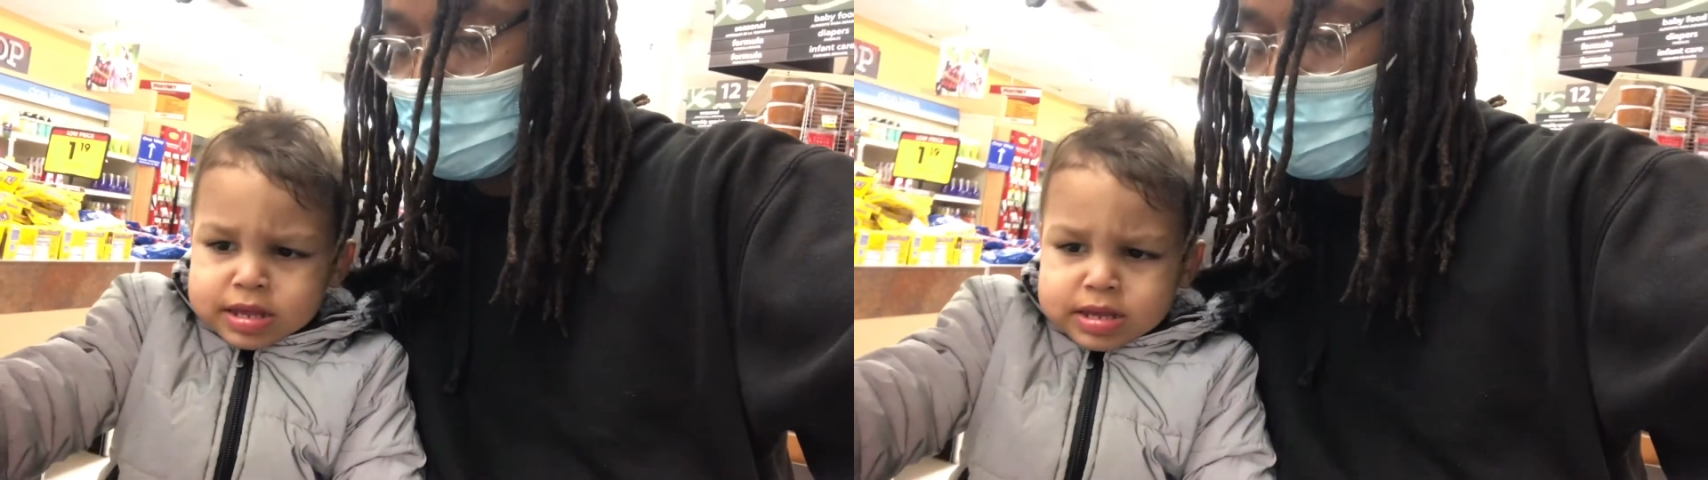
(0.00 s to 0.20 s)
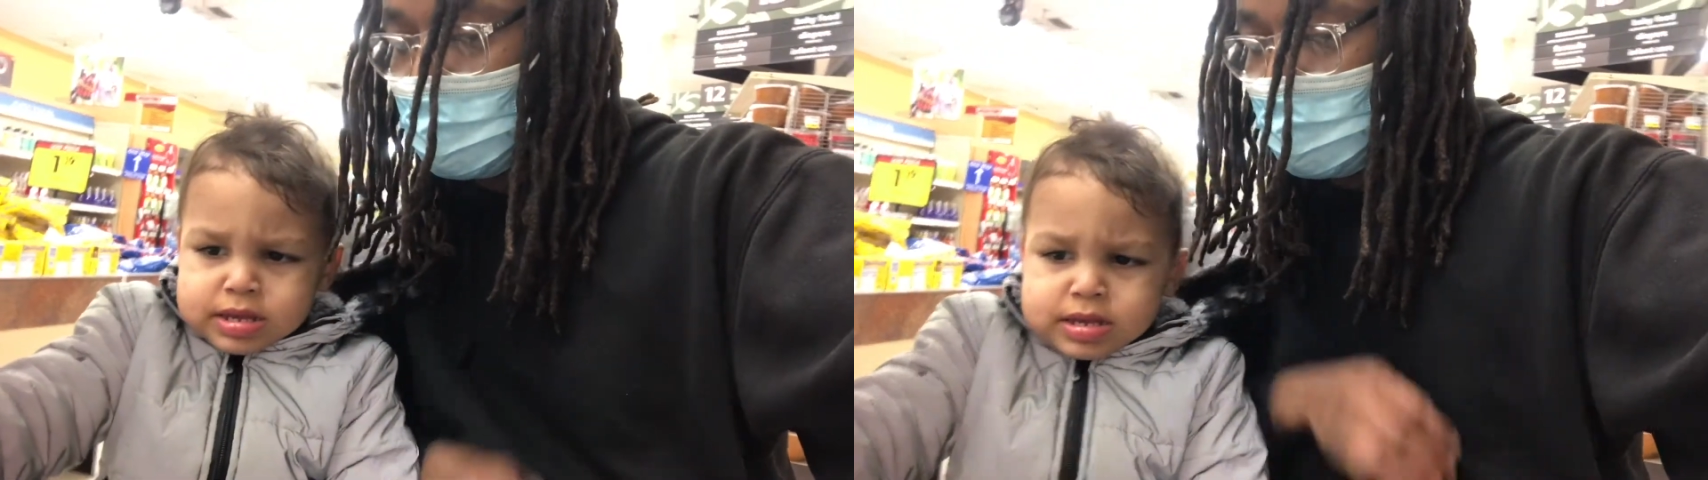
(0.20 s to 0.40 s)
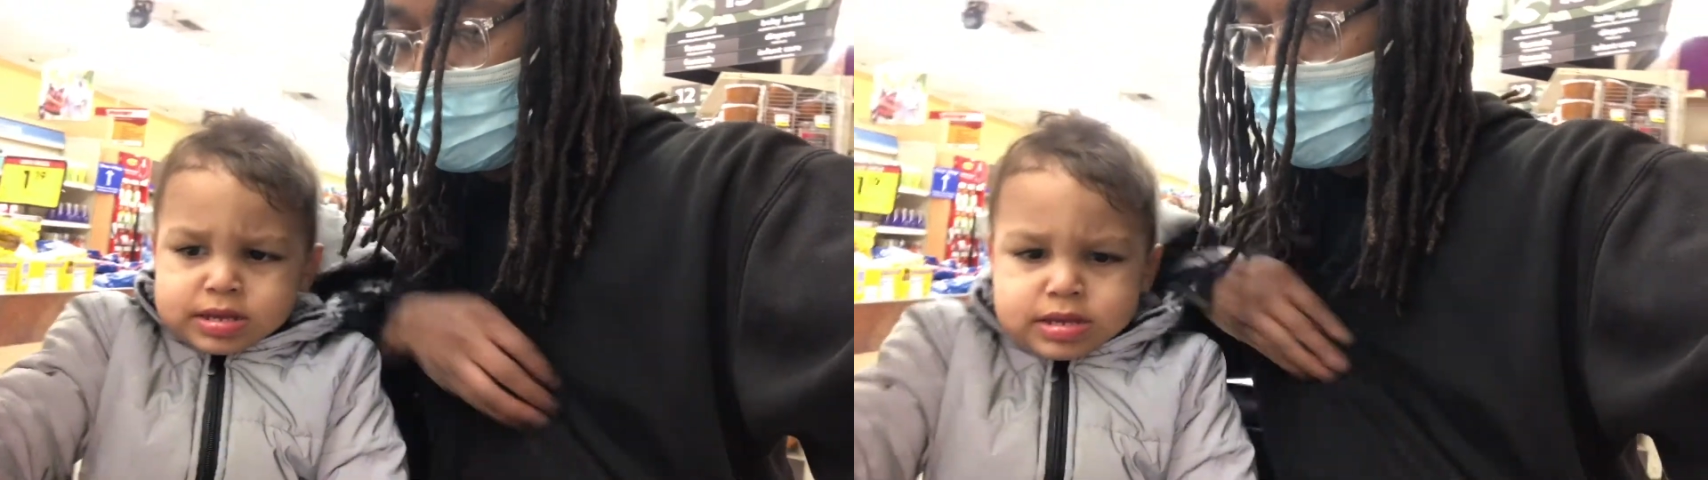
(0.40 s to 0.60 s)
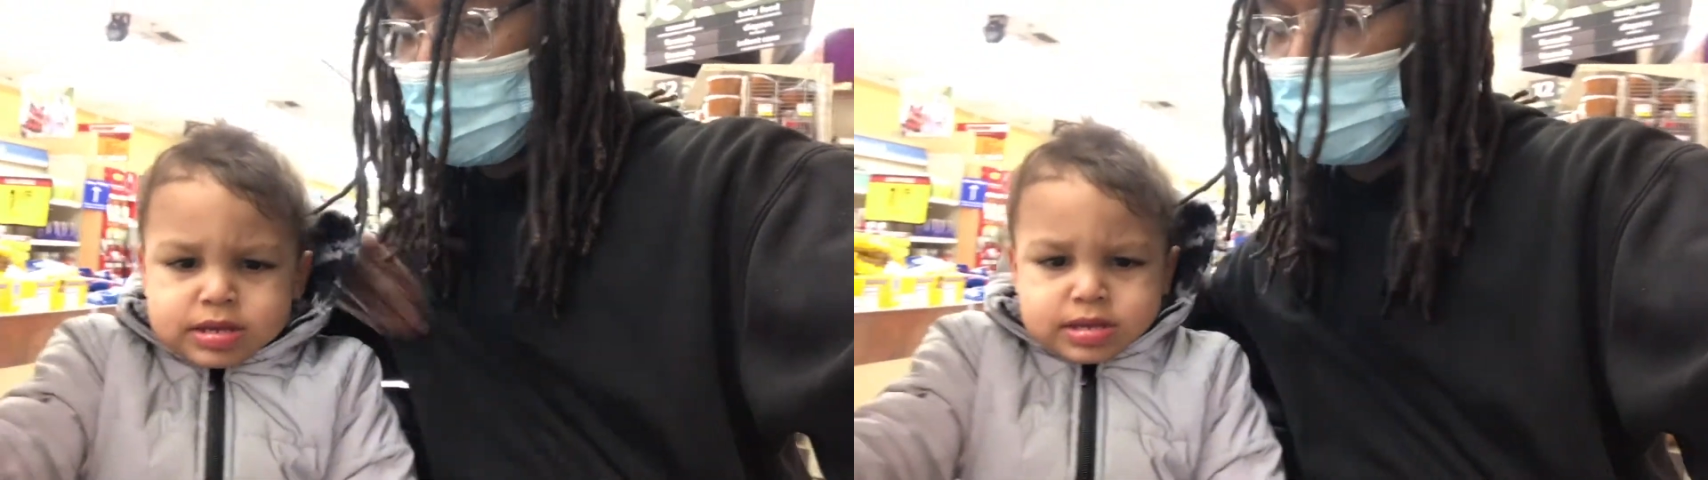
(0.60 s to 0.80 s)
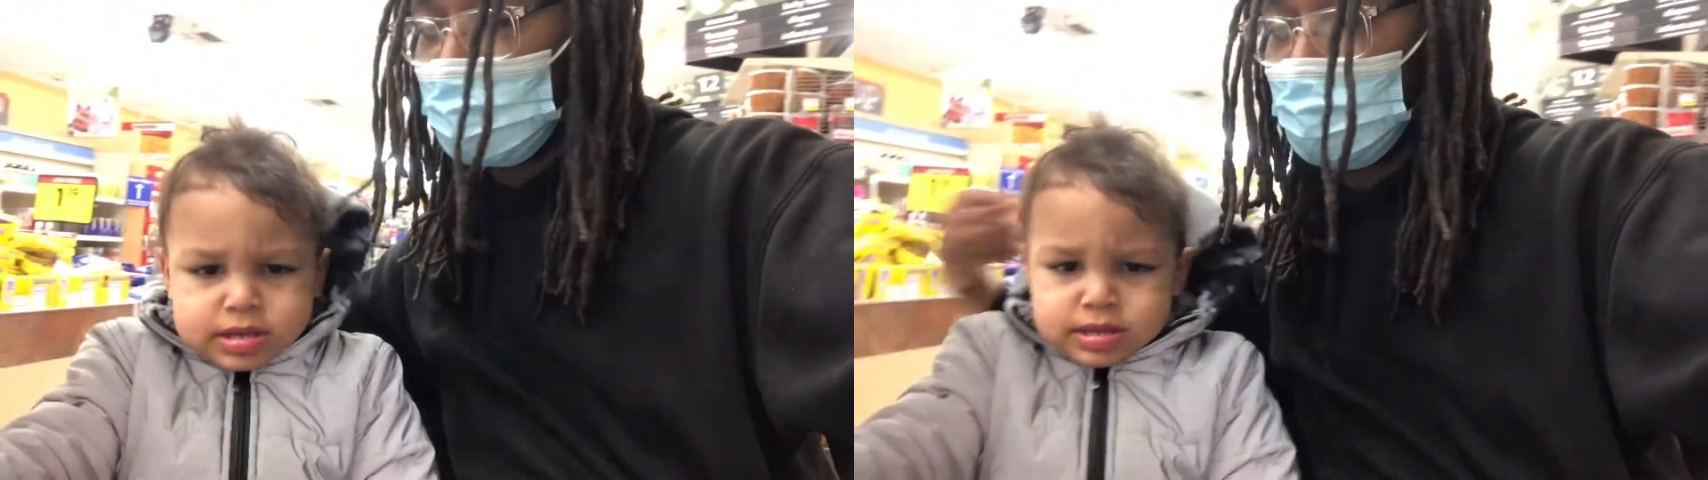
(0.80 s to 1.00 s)
No, wait, you gotta
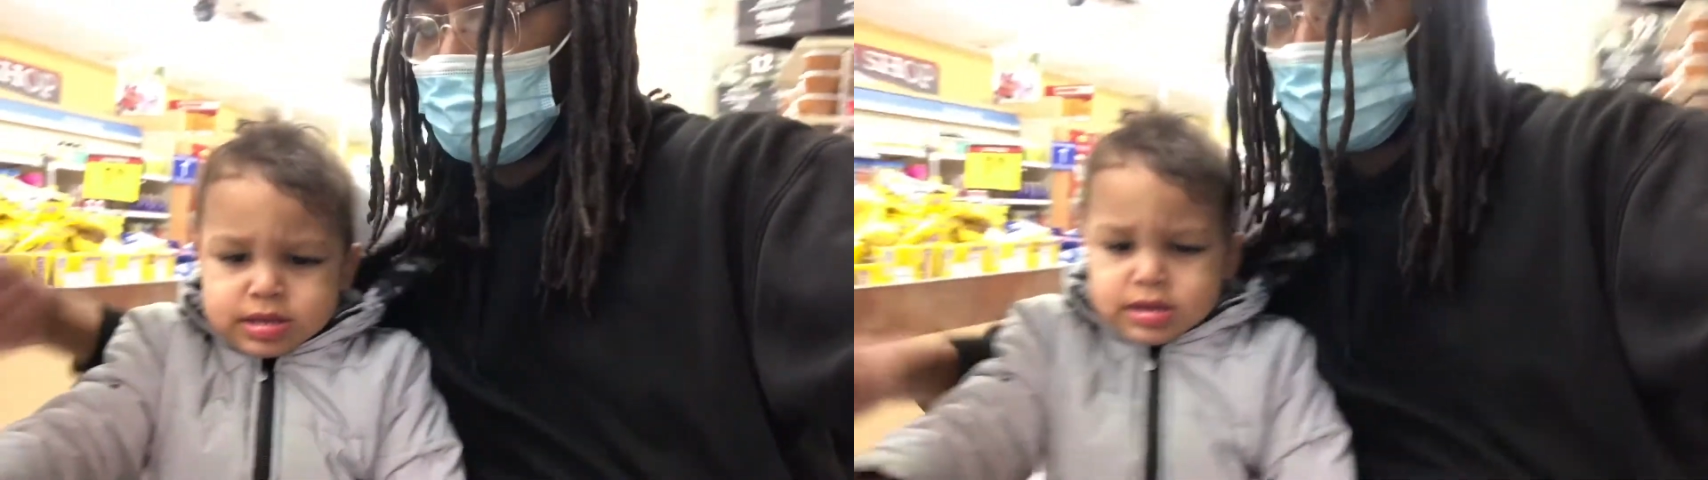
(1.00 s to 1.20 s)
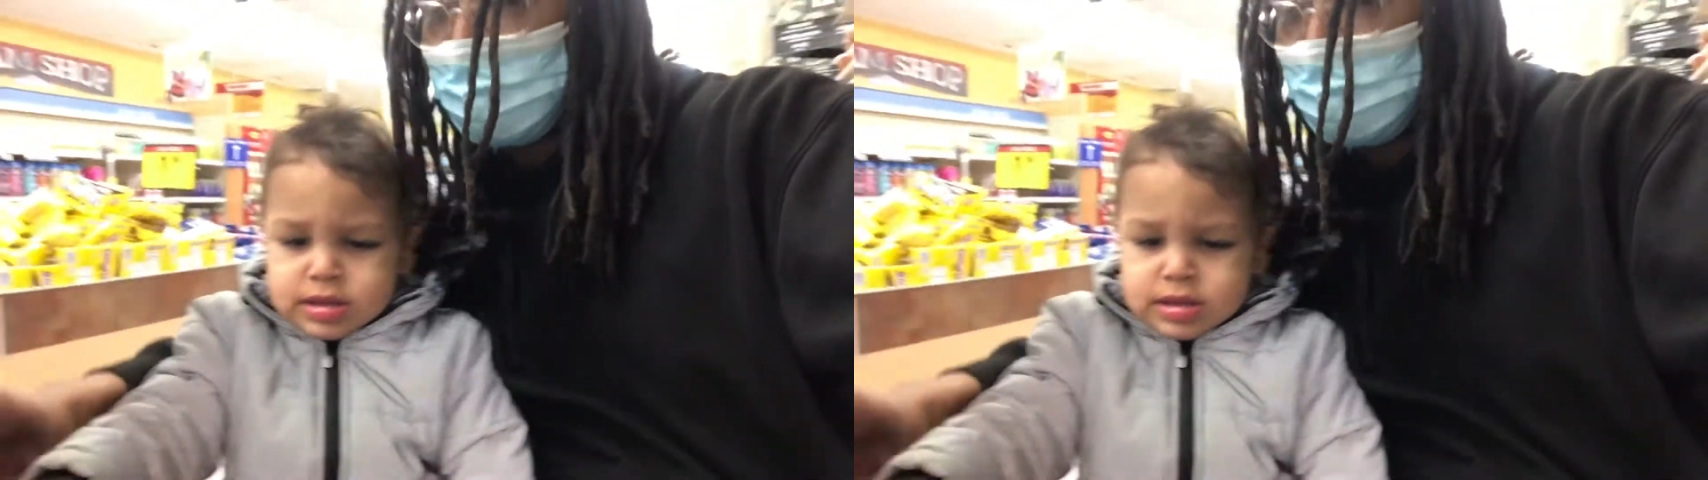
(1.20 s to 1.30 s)
go like this.